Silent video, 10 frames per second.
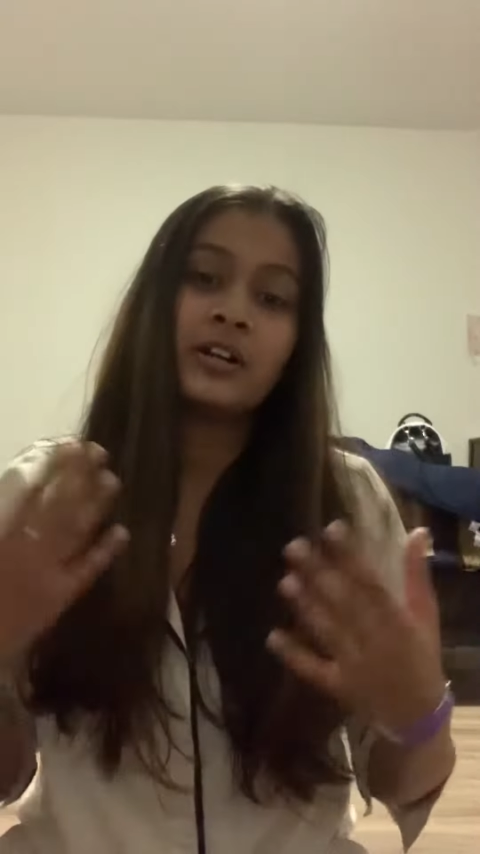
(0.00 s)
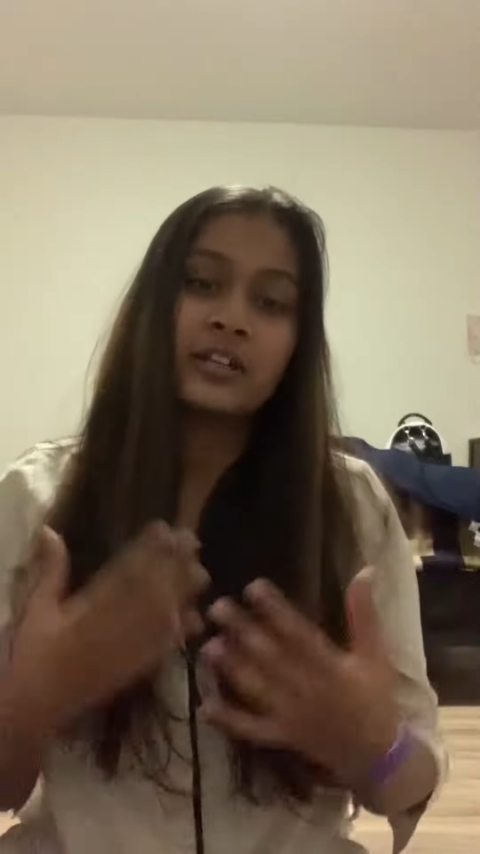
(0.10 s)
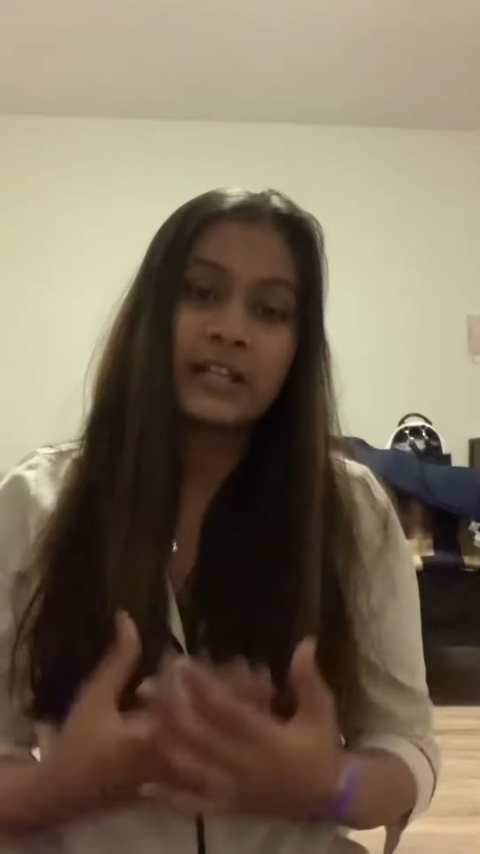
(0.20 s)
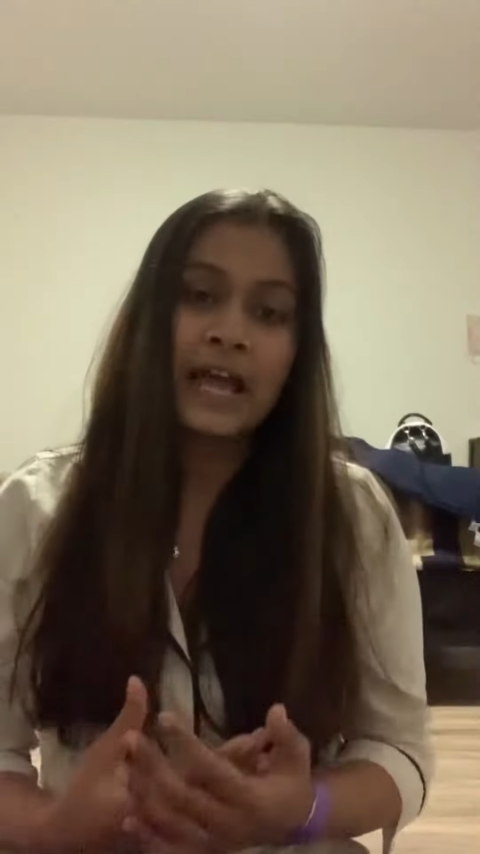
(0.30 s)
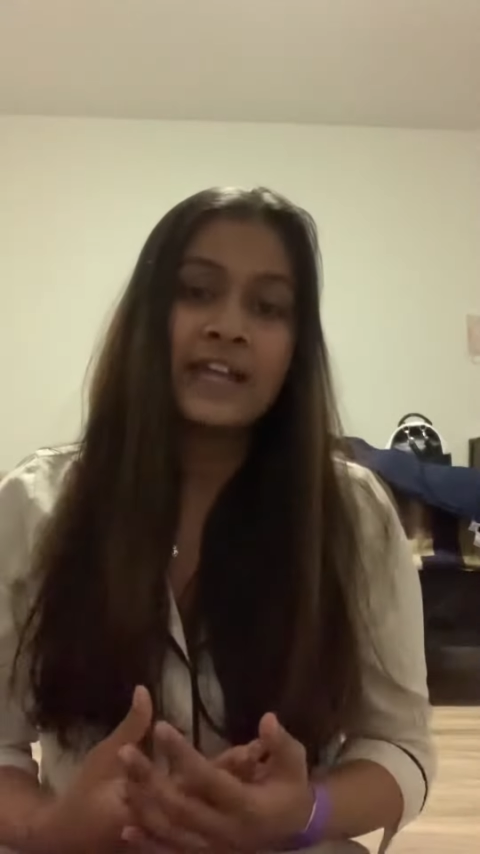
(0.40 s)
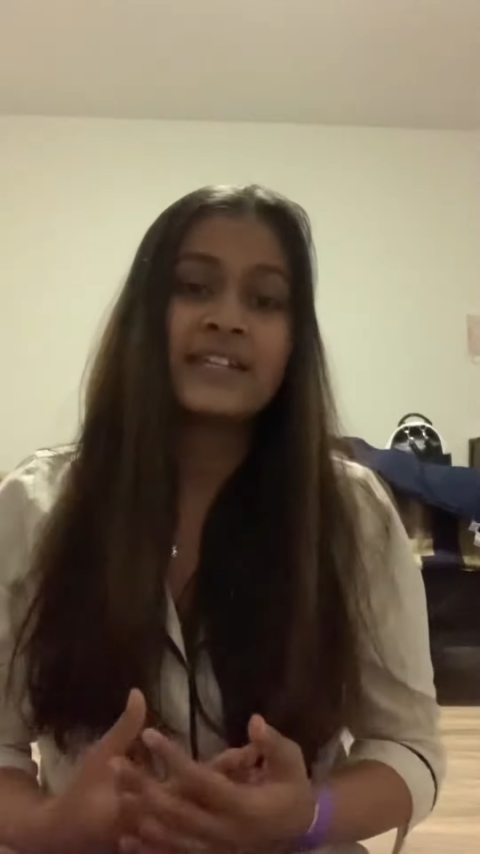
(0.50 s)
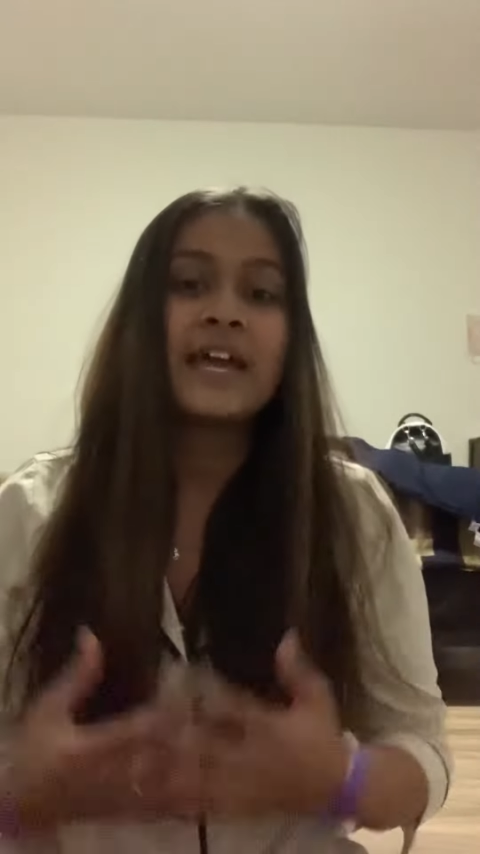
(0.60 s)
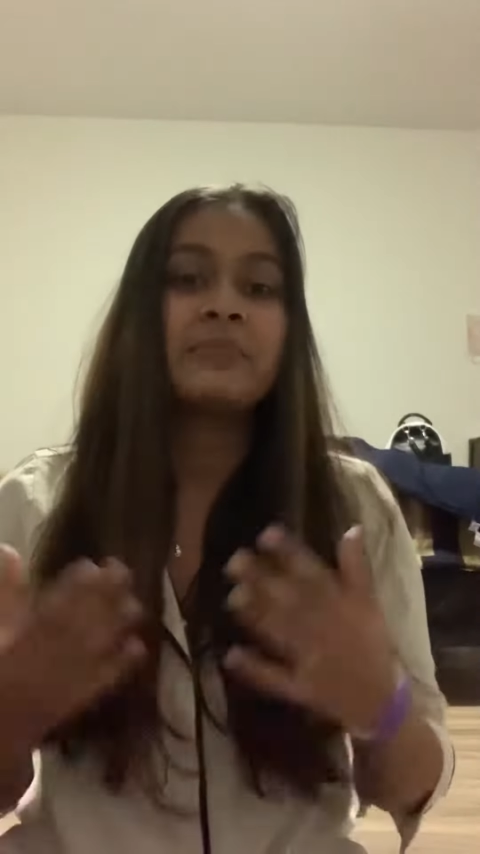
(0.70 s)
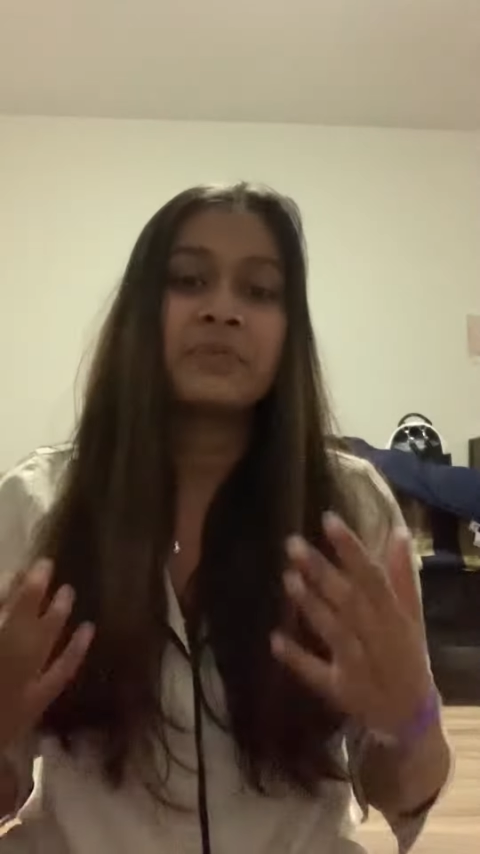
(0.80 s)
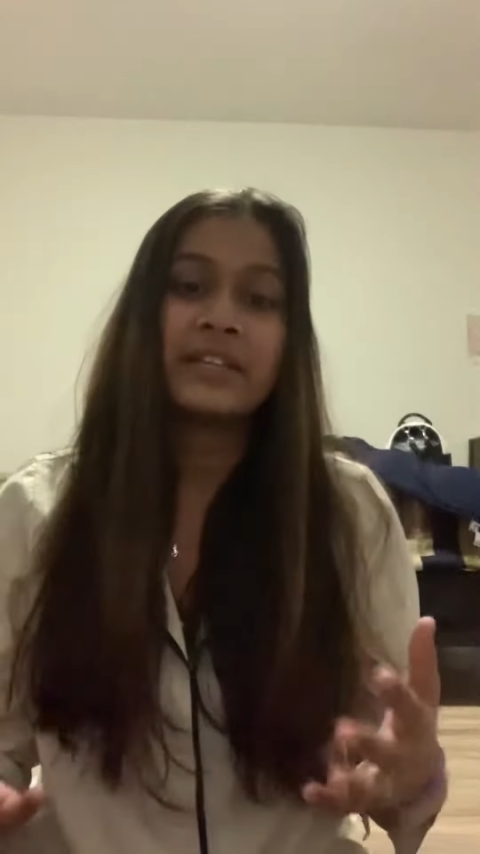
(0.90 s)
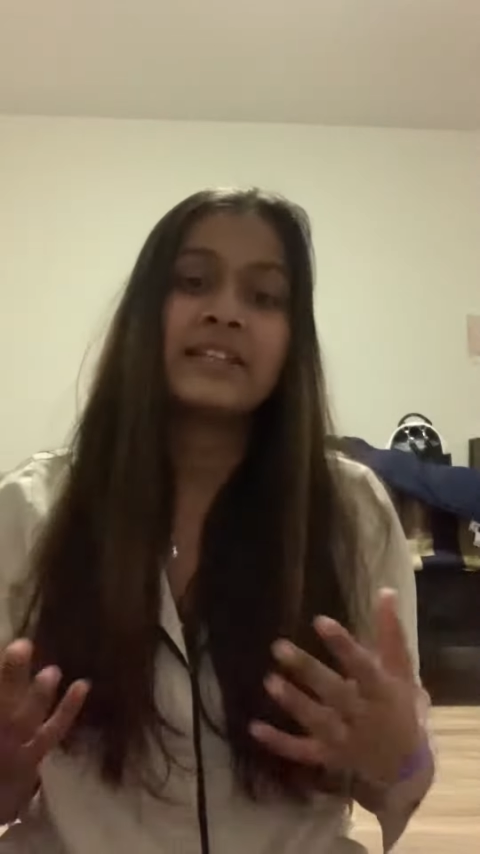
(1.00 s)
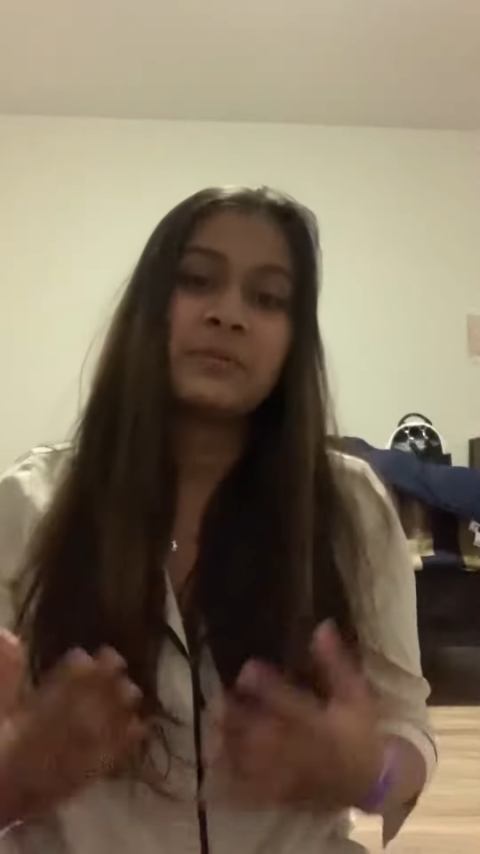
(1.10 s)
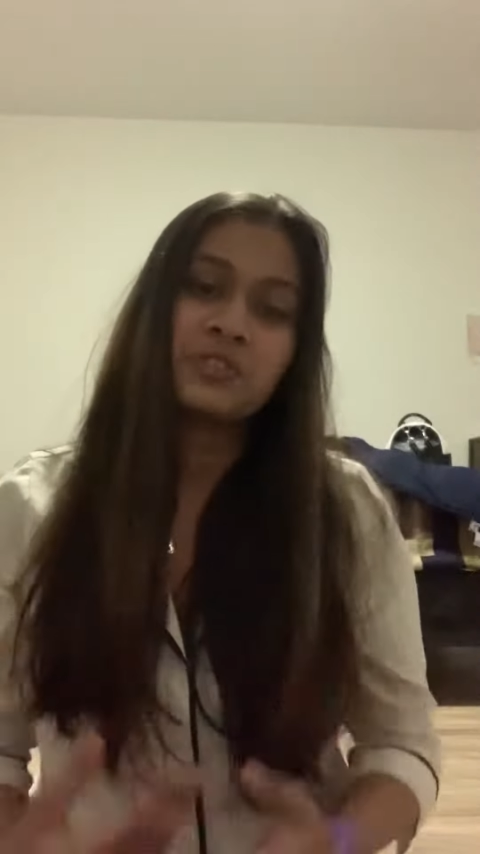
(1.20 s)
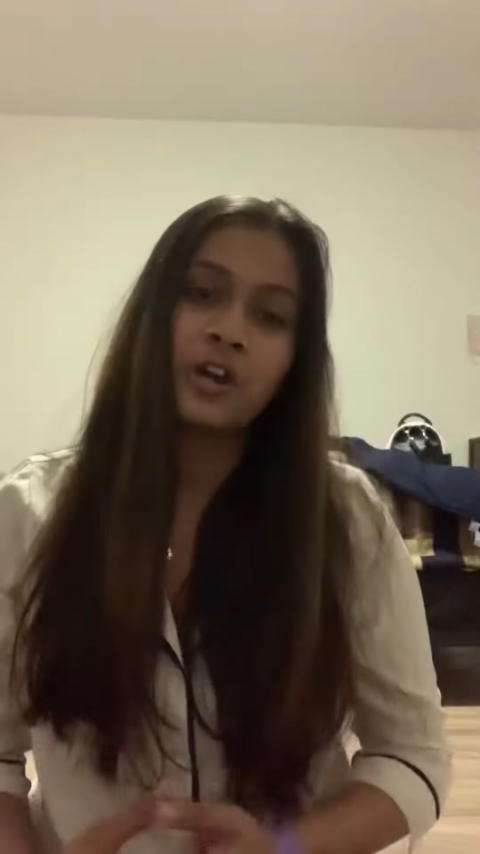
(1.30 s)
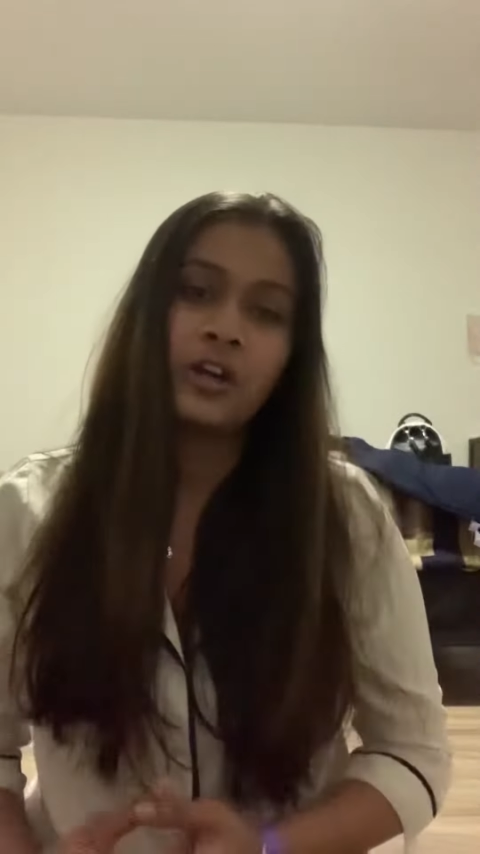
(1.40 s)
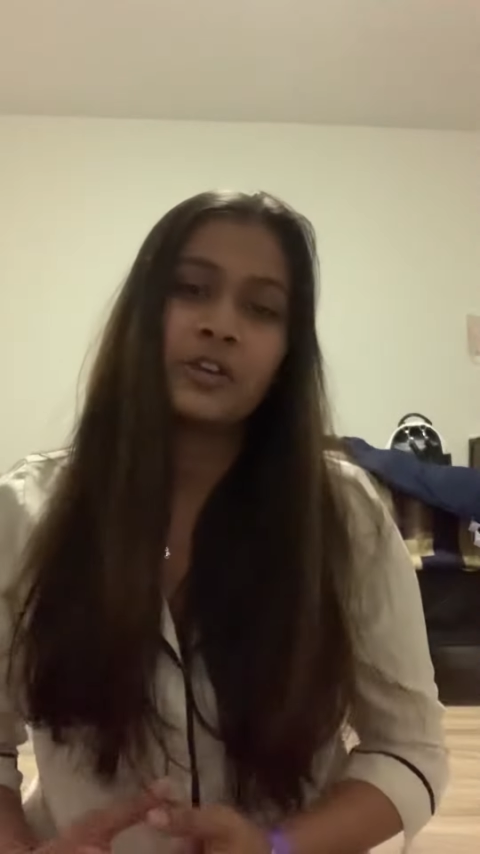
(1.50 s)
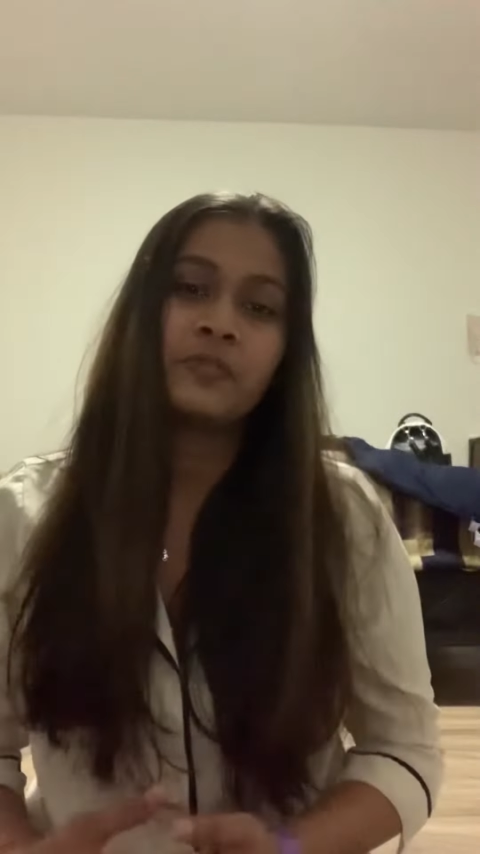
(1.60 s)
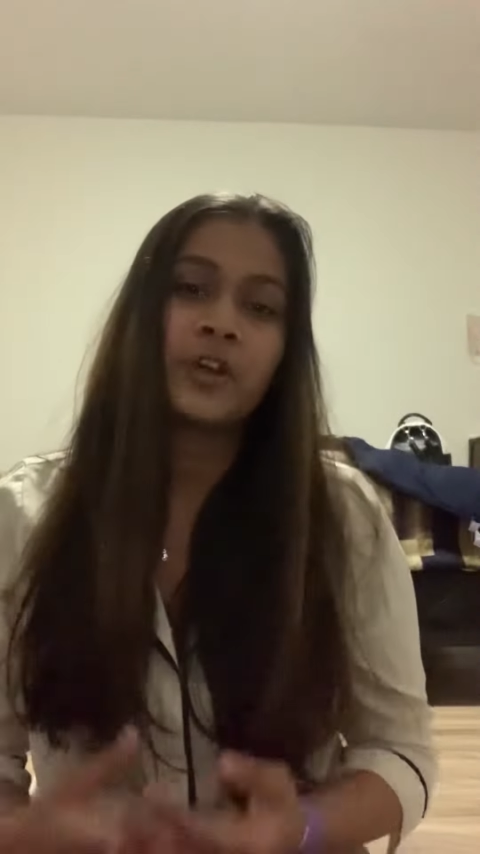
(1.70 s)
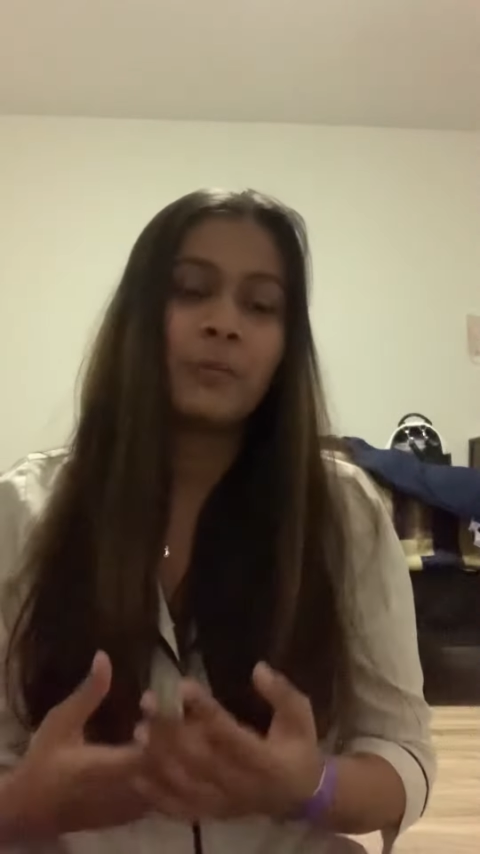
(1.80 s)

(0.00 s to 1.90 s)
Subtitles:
client and make them stronger from